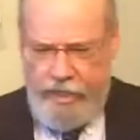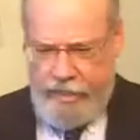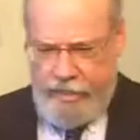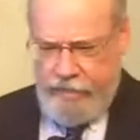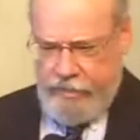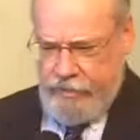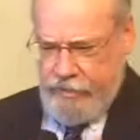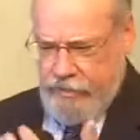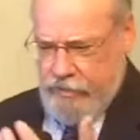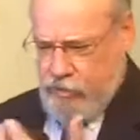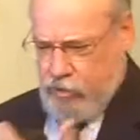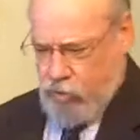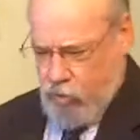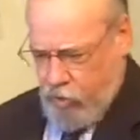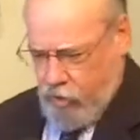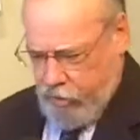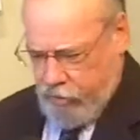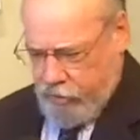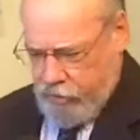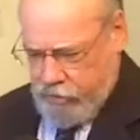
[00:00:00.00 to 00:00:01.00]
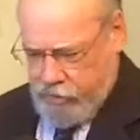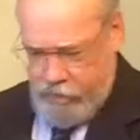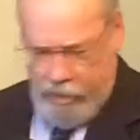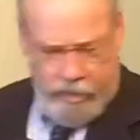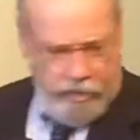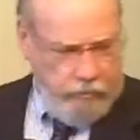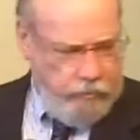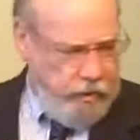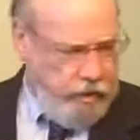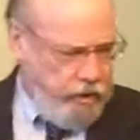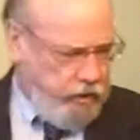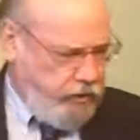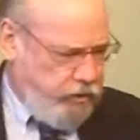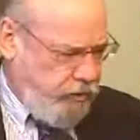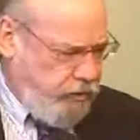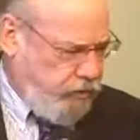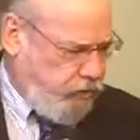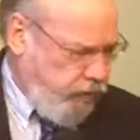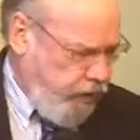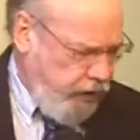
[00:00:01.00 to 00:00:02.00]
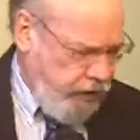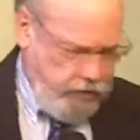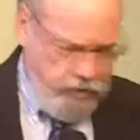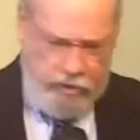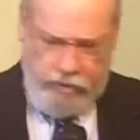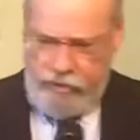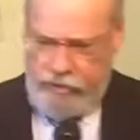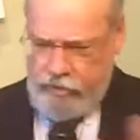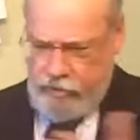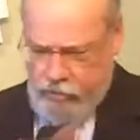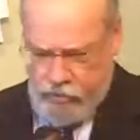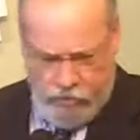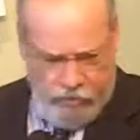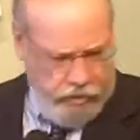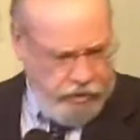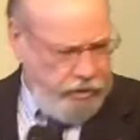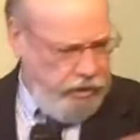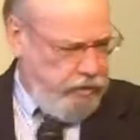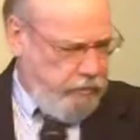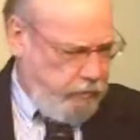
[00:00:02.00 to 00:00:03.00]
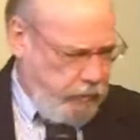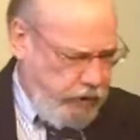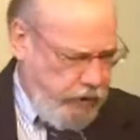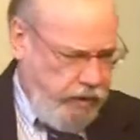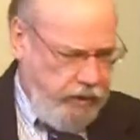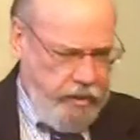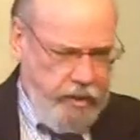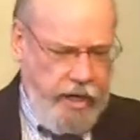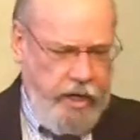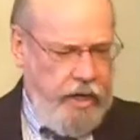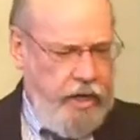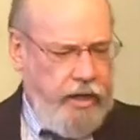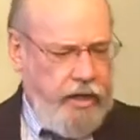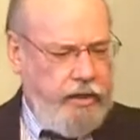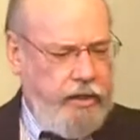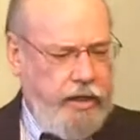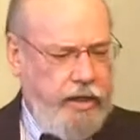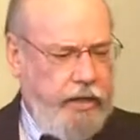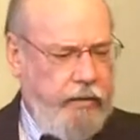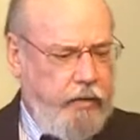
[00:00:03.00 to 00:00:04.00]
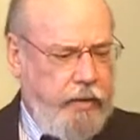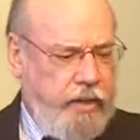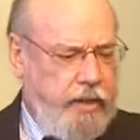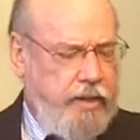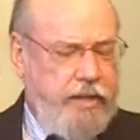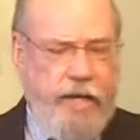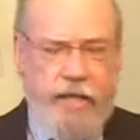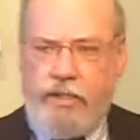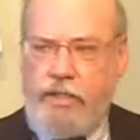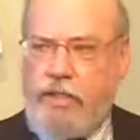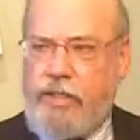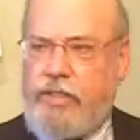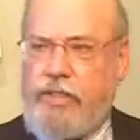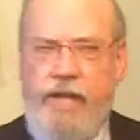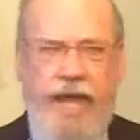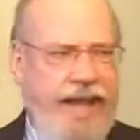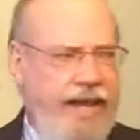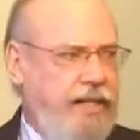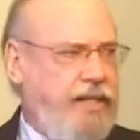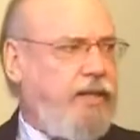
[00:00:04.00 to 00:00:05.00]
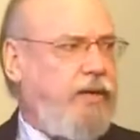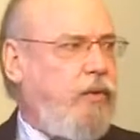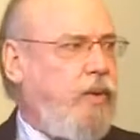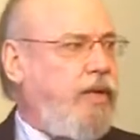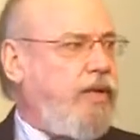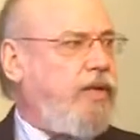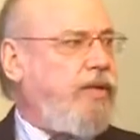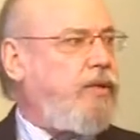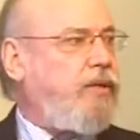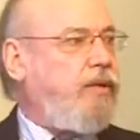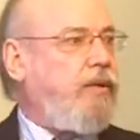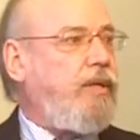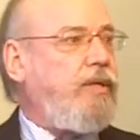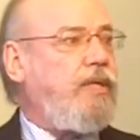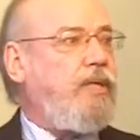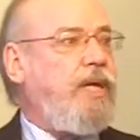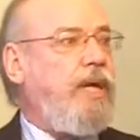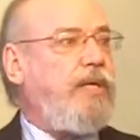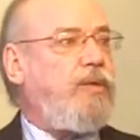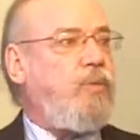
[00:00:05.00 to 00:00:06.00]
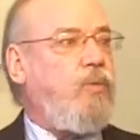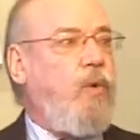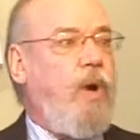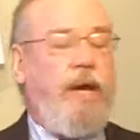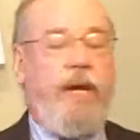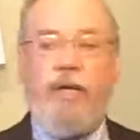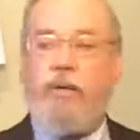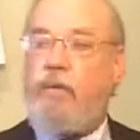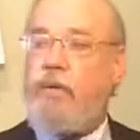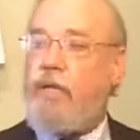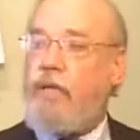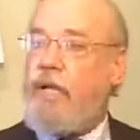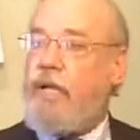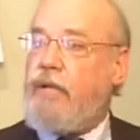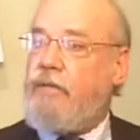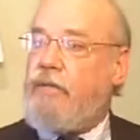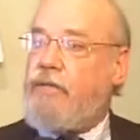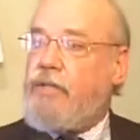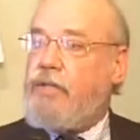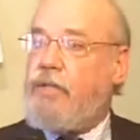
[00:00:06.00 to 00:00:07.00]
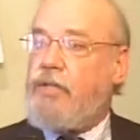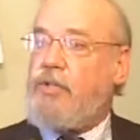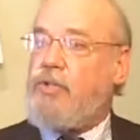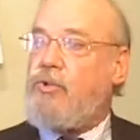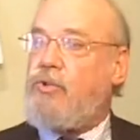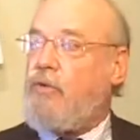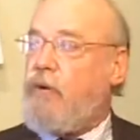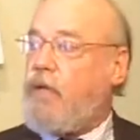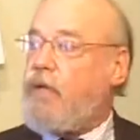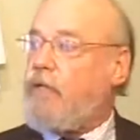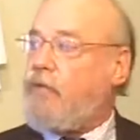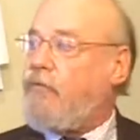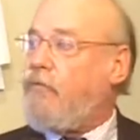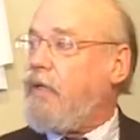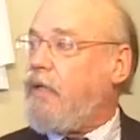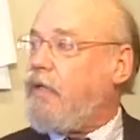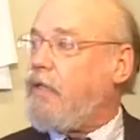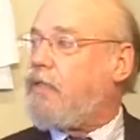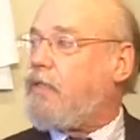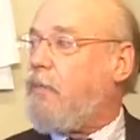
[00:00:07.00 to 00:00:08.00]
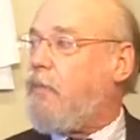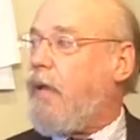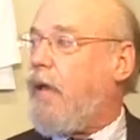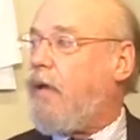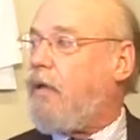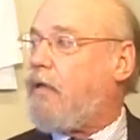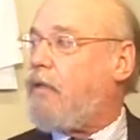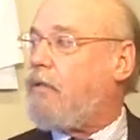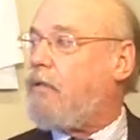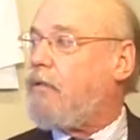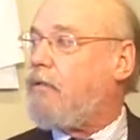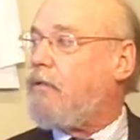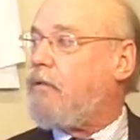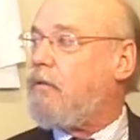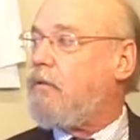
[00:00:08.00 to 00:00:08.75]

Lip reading: and joy and celebration. Tragedy and joy and celebration. And then I realized that's exactly what Easter is, and that's why we have such strange feelings about it.